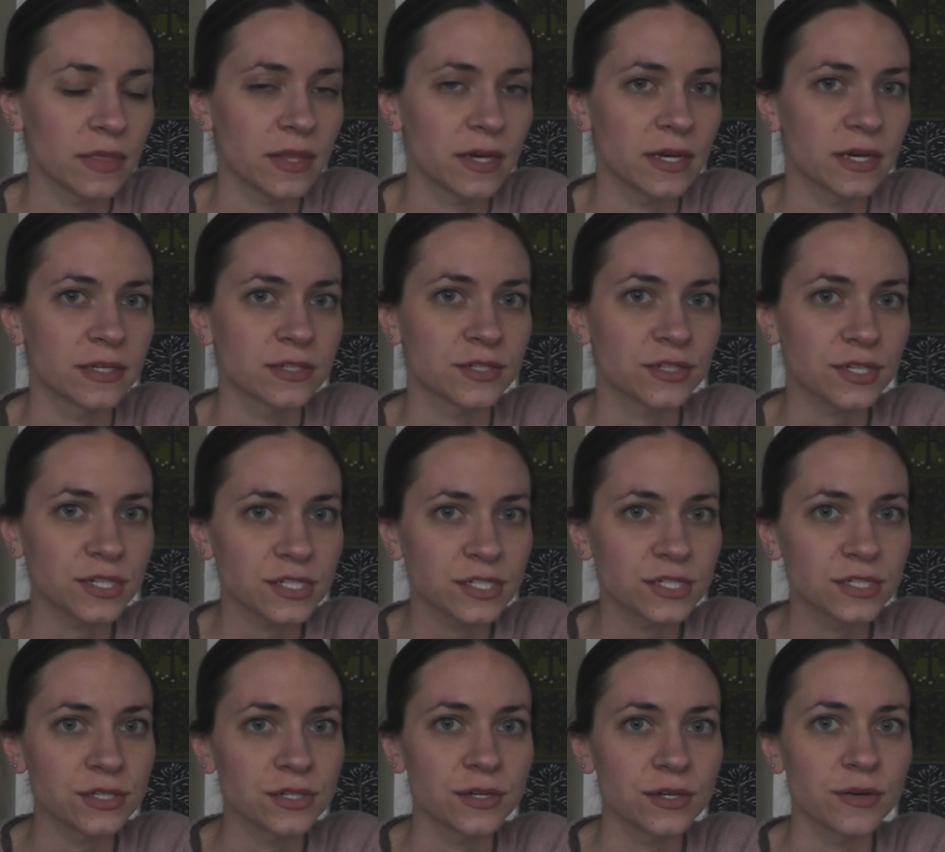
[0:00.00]
the
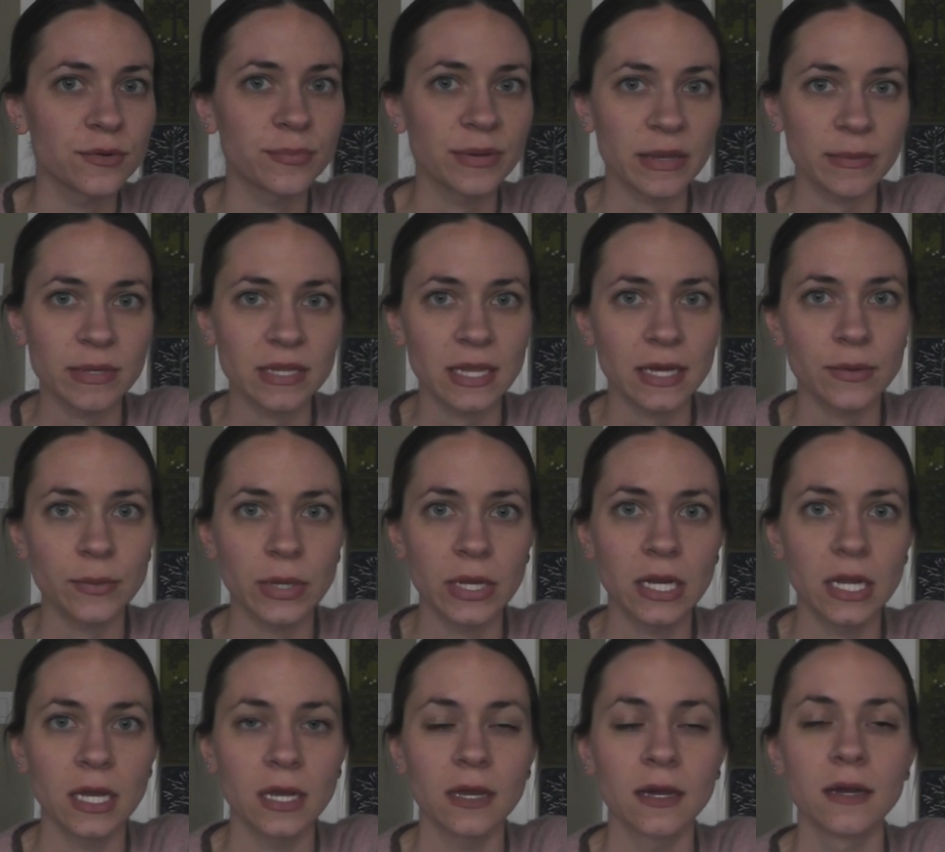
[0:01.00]
traditional baby-led
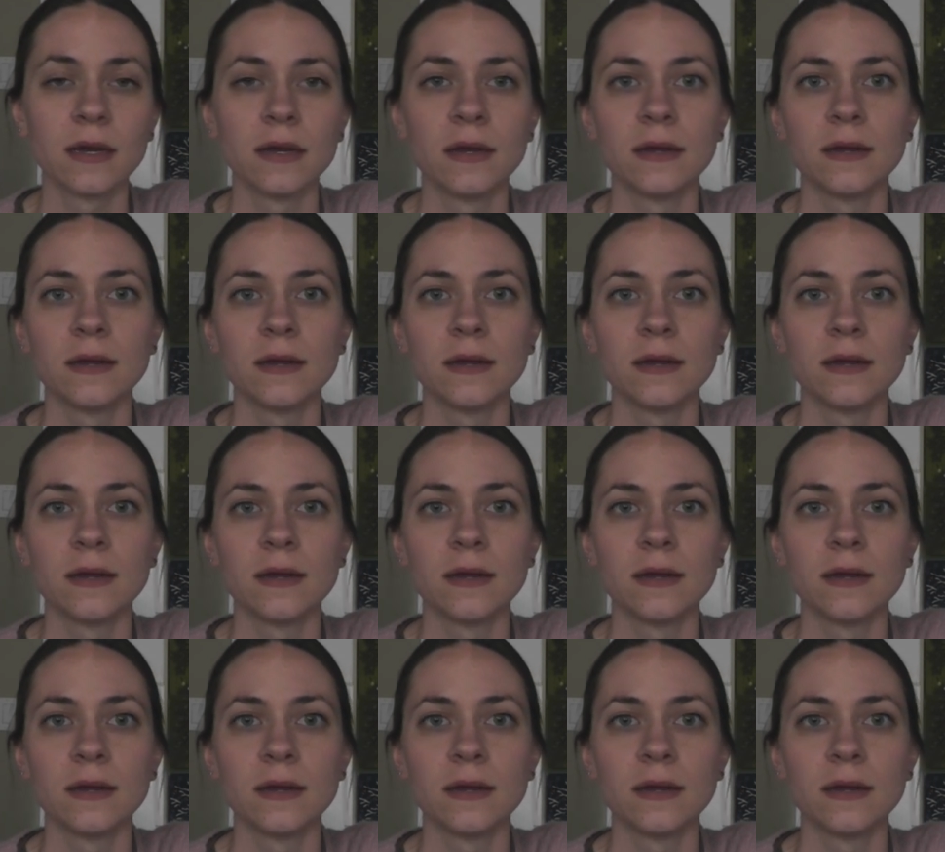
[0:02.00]
weaning